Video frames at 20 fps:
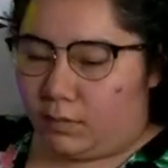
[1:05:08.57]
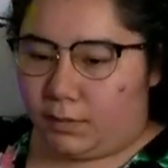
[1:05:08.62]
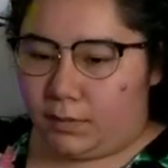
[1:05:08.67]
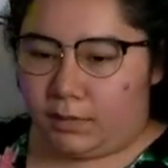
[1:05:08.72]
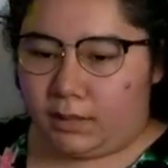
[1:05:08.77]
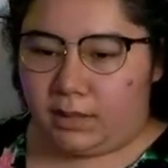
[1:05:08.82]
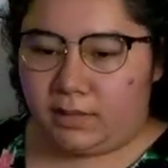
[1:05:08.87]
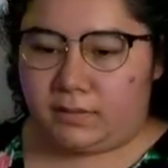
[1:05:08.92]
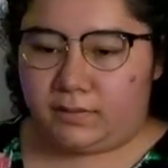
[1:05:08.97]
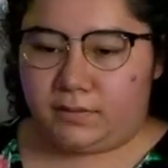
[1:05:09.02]

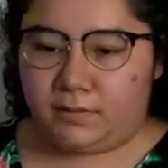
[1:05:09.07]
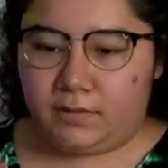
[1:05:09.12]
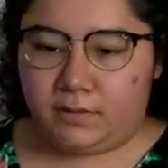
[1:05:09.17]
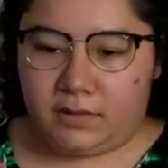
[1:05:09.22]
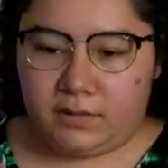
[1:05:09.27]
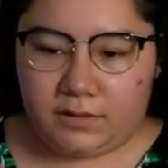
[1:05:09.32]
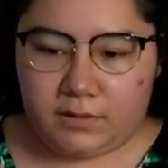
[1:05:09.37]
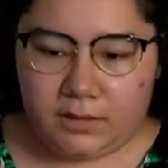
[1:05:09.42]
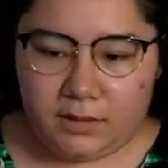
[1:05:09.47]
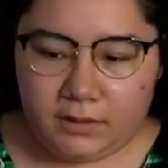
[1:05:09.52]
Okay, so
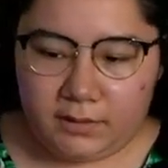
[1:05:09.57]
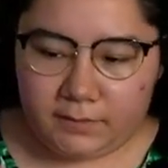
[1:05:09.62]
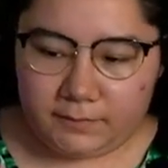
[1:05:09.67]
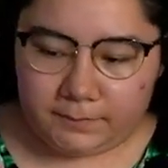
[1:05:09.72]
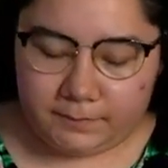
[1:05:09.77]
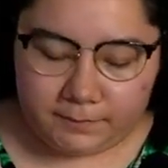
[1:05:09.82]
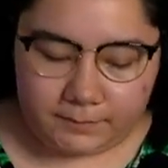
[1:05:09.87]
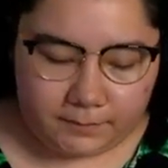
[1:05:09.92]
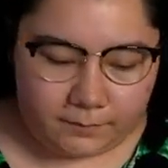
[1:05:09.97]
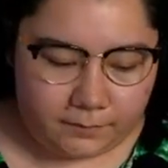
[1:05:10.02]
this year,
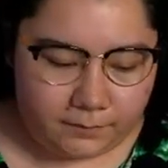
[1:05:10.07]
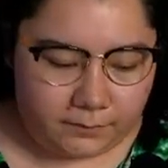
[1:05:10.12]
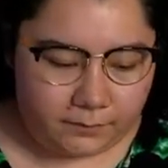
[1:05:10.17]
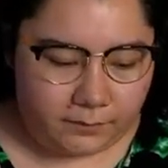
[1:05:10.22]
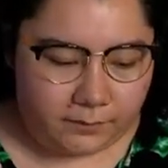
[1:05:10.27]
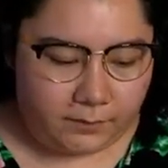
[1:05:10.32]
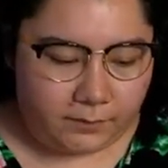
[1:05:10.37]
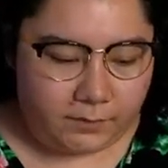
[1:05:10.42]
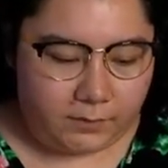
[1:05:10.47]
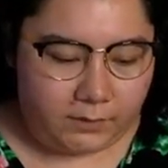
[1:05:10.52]

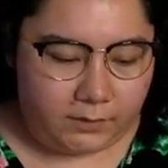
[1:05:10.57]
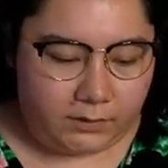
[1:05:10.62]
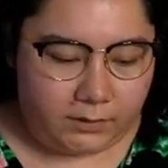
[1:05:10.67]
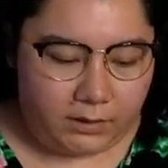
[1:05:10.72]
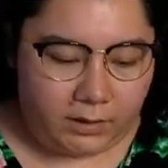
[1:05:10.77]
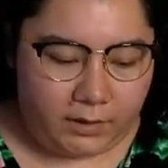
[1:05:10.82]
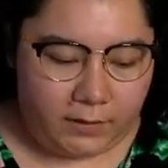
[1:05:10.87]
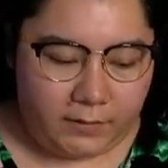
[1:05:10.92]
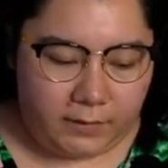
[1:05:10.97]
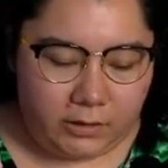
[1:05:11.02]

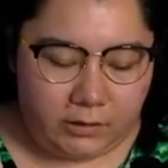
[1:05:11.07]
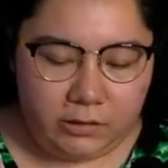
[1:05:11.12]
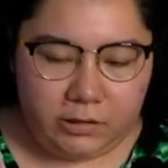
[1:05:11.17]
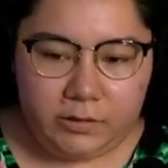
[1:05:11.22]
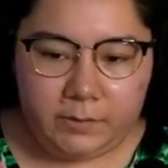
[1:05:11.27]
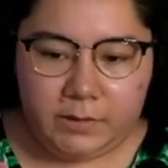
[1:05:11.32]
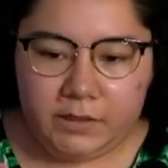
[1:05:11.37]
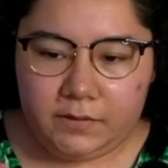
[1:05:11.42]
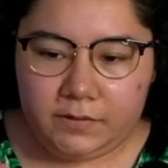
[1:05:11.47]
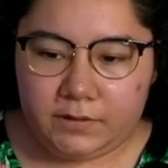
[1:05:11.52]
I think I'm going
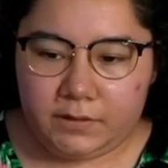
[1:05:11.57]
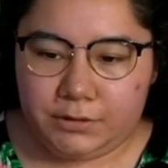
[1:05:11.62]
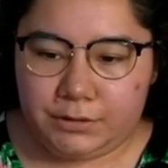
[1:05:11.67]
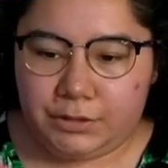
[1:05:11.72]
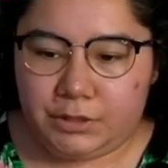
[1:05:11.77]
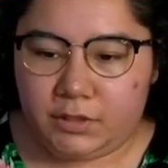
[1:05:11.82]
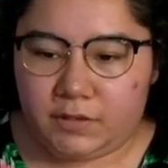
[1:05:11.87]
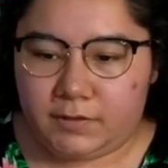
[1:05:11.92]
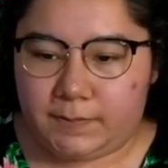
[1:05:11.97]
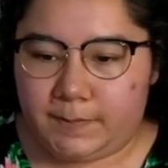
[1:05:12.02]
to be using
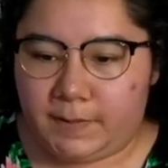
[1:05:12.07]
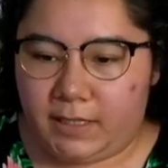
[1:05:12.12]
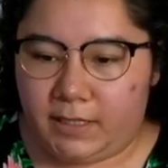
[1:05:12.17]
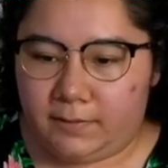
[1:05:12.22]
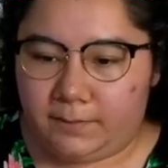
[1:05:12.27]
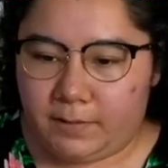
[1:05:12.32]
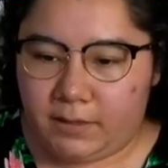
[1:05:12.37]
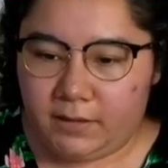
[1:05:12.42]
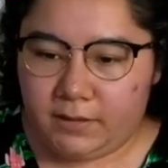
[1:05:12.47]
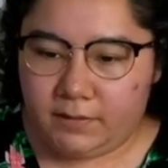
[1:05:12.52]
just
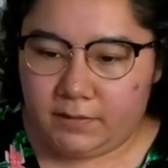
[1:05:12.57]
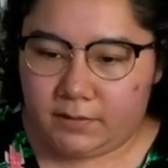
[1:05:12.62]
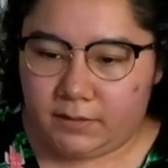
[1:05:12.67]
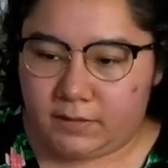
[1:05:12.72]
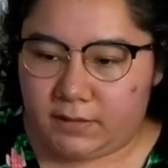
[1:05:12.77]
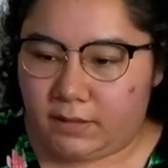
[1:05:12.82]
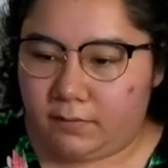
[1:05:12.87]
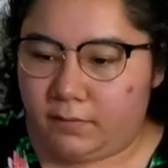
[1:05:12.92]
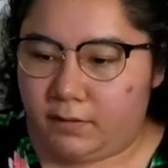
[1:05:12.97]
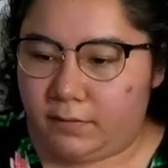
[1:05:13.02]
paint pens,
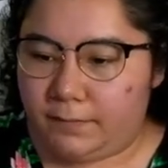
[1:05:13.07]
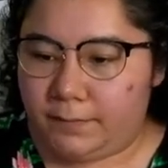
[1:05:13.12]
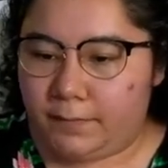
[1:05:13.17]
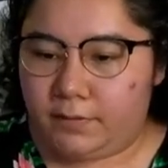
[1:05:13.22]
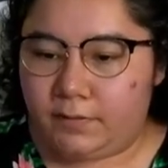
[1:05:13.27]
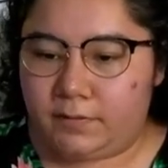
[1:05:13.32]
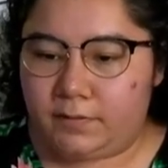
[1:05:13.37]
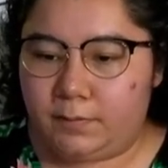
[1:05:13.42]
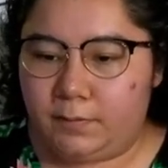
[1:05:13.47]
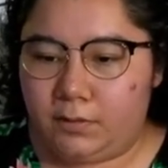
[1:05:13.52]
because I want to
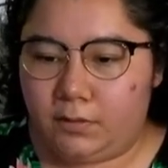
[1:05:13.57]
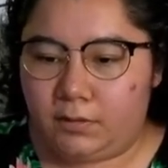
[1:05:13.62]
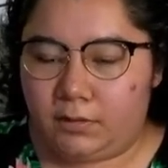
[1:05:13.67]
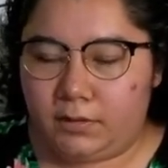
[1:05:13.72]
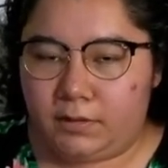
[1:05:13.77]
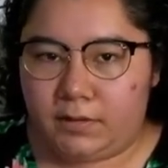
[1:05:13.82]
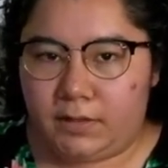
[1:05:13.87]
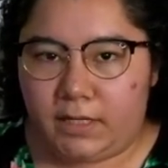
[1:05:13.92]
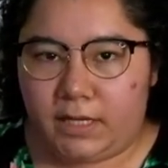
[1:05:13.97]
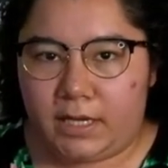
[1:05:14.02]
focus more
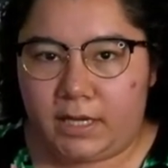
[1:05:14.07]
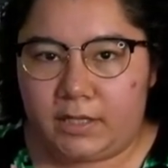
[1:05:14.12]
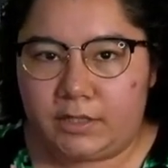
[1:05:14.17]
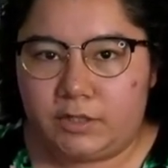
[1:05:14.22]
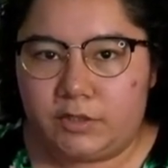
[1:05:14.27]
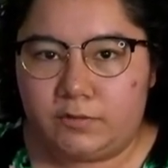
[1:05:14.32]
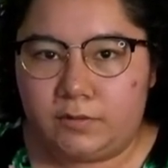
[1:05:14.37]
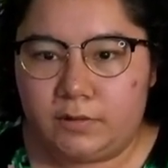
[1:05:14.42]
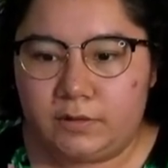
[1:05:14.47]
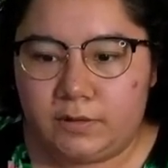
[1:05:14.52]
on the
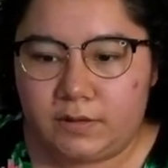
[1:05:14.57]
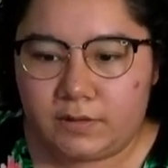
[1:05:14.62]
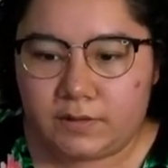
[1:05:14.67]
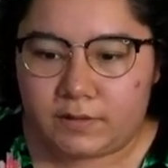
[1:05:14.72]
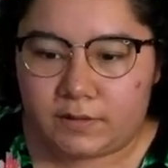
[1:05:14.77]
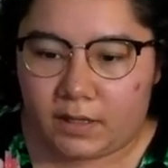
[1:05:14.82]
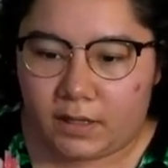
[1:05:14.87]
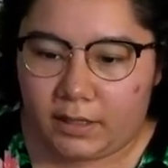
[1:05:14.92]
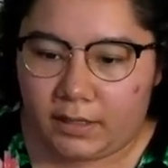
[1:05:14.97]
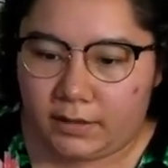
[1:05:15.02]
actual
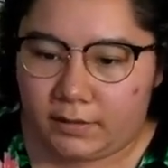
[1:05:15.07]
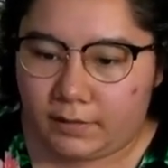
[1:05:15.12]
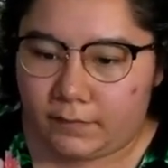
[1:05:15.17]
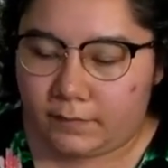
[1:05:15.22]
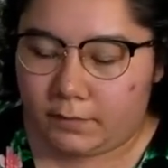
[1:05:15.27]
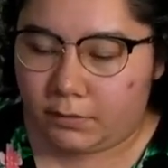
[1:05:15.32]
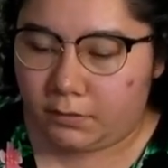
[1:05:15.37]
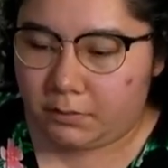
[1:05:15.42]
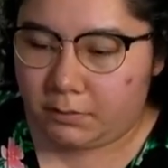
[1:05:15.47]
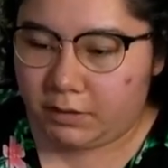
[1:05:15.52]
design of
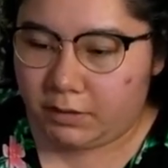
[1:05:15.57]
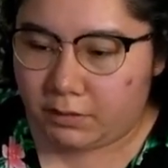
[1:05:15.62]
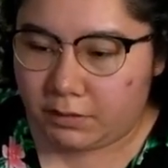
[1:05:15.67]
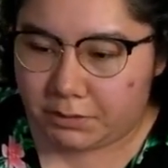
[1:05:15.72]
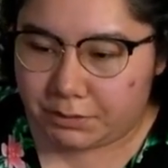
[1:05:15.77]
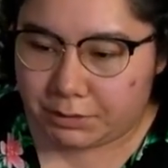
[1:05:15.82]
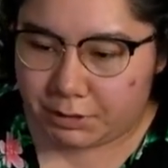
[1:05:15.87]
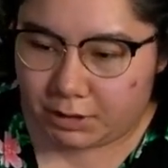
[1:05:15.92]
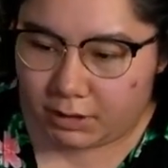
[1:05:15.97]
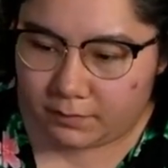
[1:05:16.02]
the ornament
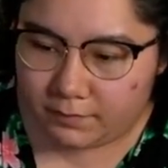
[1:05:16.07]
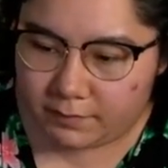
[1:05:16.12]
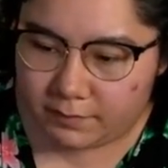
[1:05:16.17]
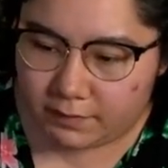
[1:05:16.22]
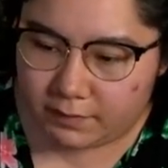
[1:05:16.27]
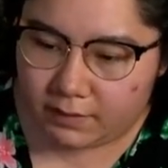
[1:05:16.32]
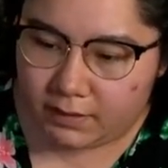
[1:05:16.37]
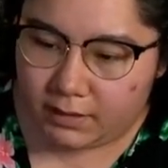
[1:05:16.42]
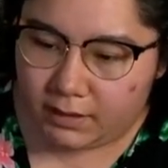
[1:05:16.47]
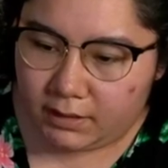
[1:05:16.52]
than gems.
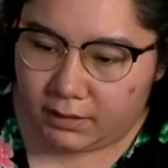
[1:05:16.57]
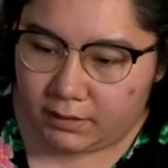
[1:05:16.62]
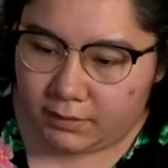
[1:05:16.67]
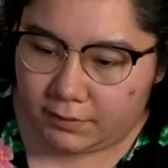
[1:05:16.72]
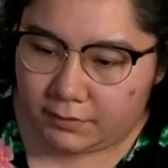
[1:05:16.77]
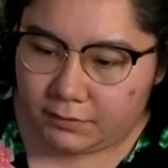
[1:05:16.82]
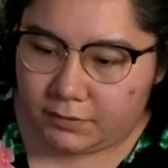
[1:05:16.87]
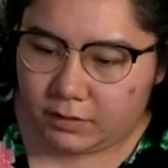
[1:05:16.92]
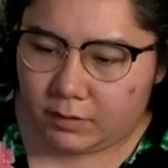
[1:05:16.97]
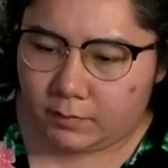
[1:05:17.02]

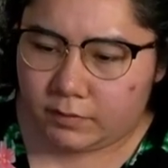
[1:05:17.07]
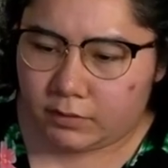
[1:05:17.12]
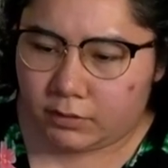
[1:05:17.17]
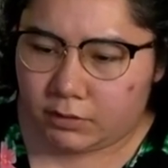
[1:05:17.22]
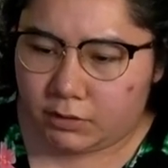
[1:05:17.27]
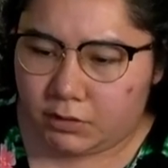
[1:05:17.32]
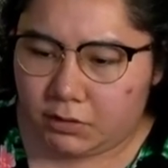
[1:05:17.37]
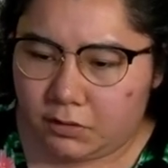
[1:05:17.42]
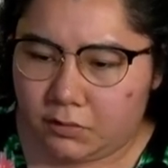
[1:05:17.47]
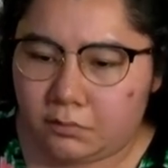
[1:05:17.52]
You know, gems are
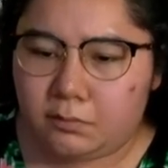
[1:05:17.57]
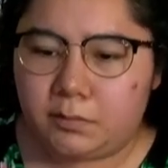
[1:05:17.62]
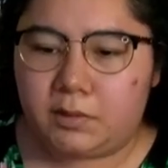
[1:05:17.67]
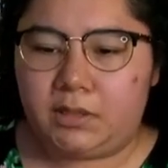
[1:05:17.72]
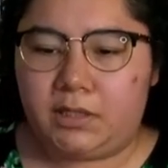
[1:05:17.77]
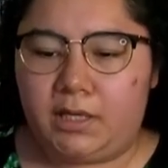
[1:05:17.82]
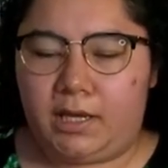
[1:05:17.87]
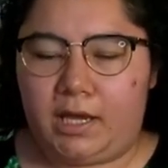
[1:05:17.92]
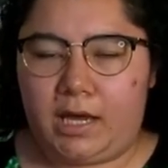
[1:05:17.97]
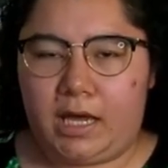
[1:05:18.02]
cute, but
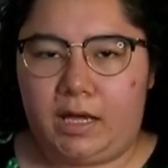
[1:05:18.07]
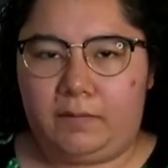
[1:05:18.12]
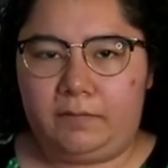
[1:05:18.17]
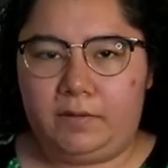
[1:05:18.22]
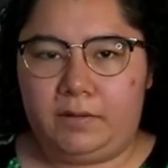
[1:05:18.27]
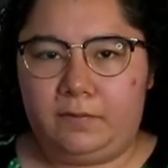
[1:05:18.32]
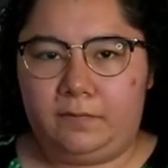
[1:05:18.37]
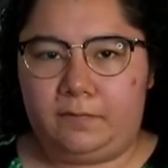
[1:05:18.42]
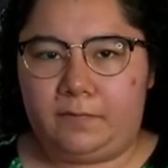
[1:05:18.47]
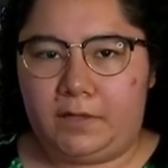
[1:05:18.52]
like half of
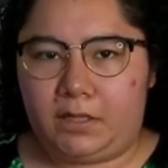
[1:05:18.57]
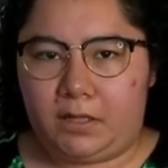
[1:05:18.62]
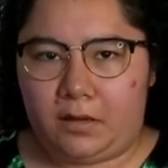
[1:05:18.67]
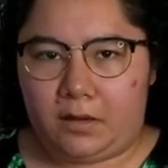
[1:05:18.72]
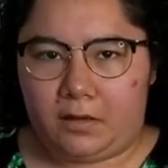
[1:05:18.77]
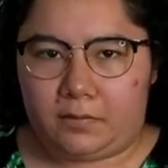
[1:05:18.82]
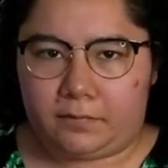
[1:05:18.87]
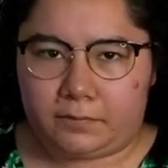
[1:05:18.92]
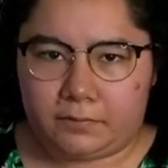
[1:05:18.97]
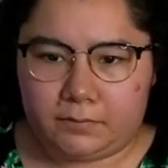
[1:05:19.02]
them fell
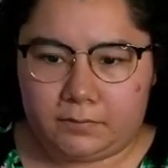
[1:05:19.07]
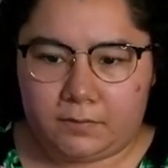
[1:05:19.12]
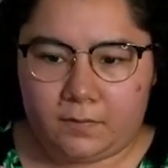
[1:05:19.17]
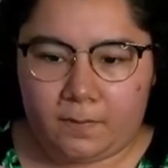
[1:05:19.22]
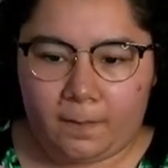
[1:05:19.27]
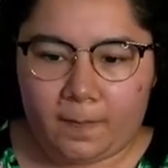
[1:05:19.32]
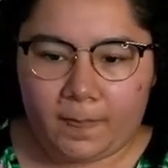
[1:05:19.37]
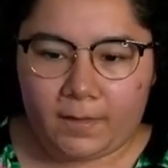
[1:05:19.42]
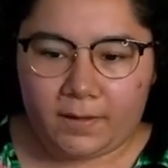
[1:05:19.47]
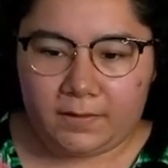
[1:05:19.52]
off.
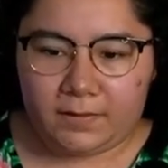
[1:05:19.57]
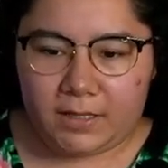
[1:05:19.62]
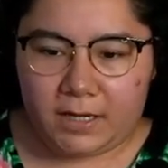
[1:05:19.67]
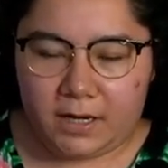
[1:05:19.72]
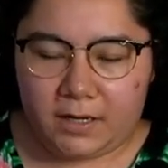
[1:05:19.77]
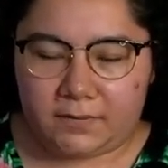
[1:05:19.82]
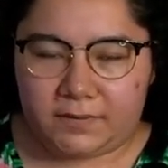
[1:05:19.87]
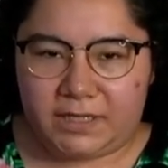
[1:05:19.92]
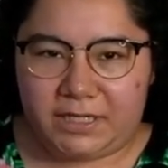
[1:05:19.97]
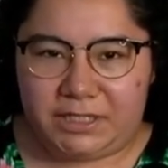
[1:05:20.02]
It
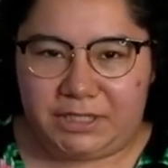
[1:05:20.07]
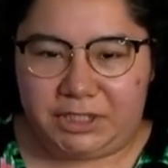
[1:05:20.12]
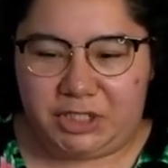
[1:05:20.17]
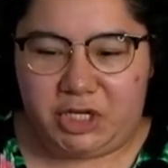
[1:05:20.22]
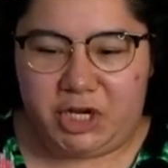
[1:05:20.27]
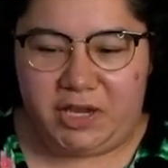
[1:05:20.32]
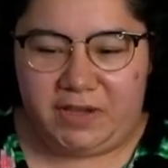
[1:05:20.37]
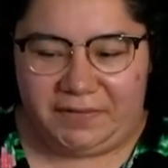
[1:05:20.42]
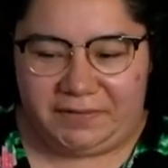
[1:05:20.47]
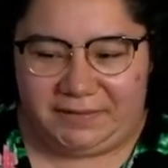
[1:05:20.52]
got
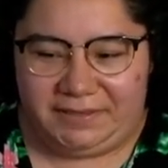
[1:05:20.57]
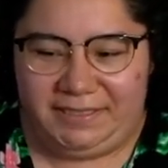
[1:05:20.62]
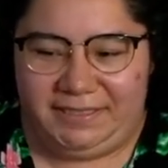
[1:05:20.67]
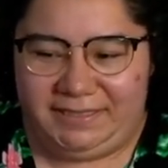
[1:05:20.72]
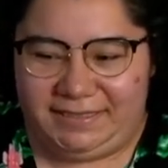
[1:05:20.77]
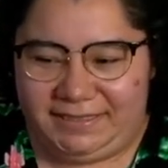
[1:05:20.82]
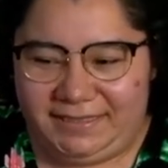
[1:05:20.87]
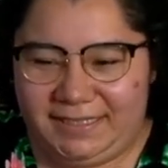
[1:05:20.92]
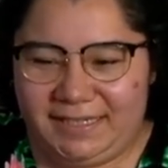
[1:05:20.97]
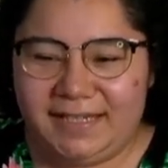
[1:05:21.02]
ratioed. So
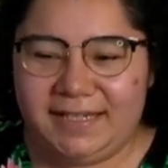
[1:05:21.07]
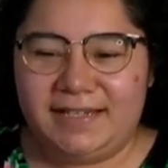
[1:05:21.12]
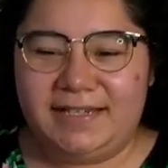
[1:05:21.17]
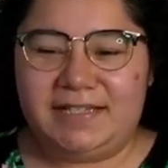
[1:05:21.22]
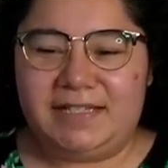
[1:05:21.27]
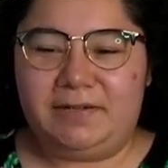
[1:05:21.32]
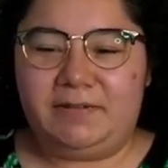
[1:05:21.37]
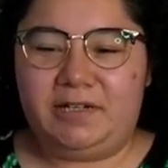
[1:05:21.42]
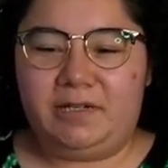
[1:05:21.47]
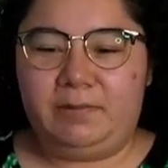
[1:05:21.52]

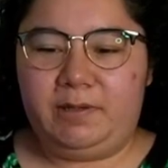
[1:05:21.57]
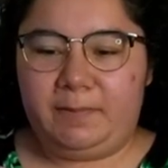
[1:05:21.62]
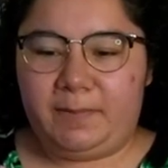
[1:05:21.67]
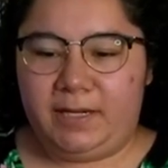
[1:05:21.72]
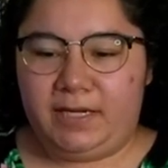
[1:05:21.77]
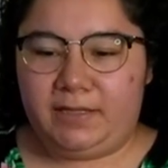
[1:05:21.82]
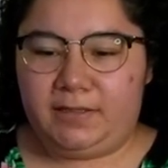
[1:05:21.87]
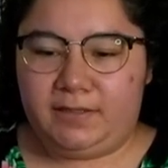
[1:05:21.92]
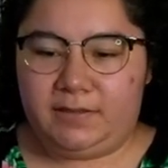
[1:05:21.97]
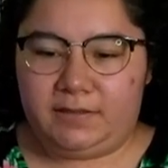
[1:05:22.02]
we're gonna be
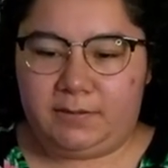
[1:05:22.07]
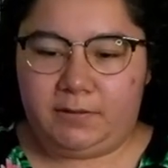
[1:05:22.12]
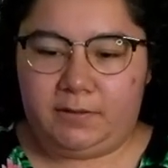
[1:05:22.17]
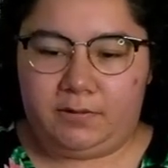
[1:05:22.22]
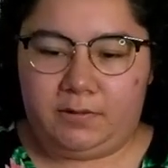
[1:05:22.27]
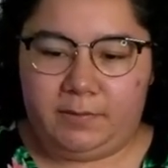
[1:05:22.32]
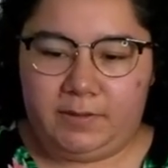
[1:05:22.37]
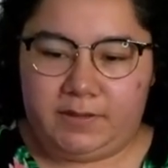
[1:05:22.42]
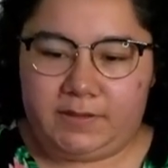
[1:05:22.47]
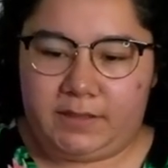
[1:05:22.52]
painting some of the
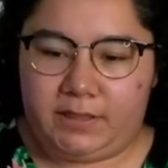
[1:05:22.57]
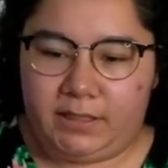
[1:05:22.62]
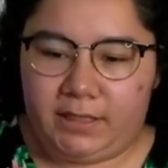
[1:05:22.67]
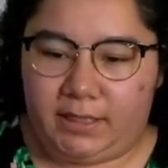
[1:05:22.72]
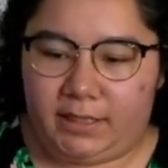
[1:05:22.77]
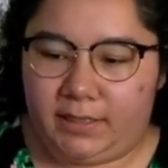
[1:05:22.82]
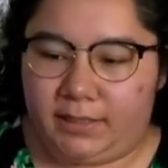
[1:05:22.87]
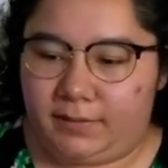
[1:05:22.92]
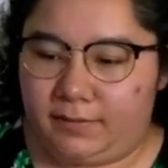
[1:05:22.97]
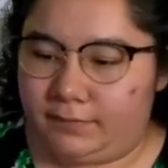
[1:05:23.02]
ornaments that I
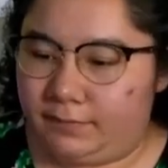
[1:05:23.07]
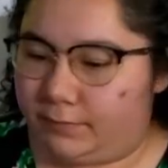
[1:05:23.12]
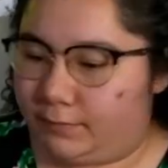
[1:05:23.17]
have.